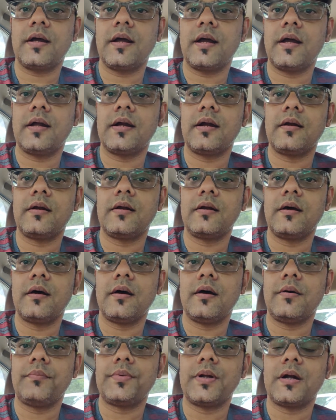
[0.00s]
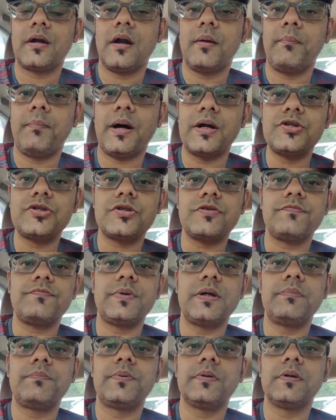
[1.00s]
and uh, there are a bunch of
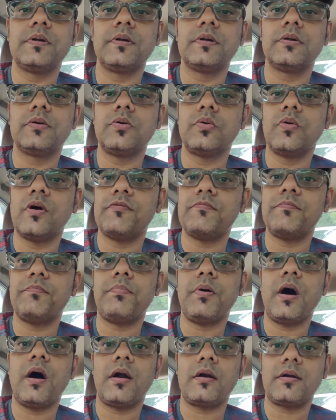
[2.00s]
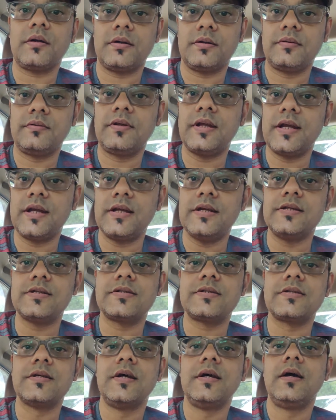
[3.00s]
people who have bought
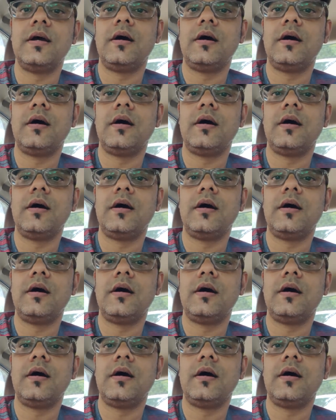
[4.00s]
these